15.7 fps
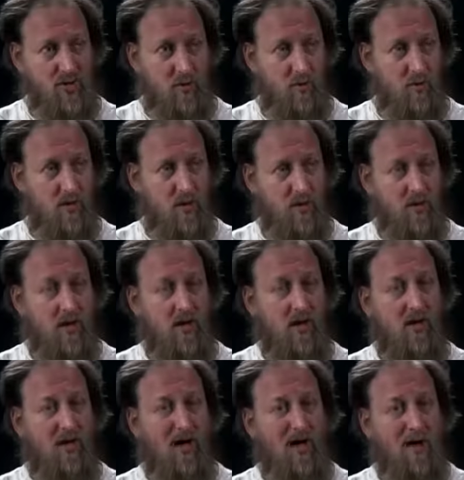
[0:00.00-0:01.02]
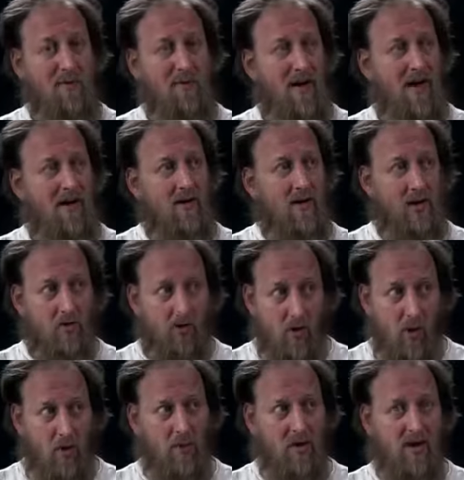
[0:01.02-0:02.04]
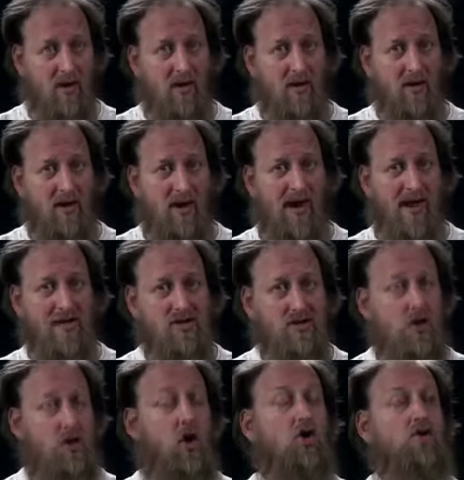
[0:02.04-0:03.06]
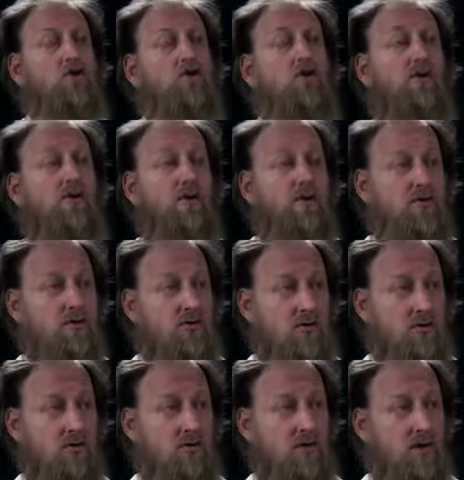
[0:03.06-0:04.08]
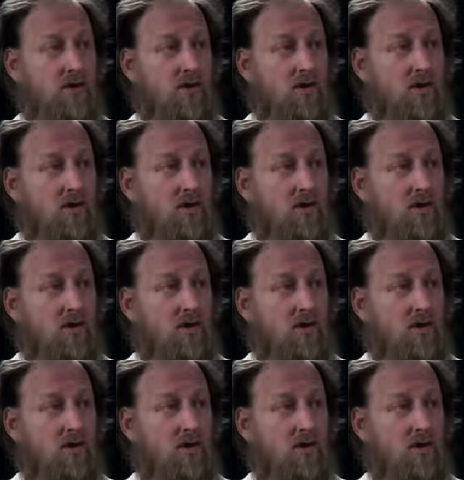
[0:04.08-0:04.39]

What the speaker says: with someone about a topic as controversial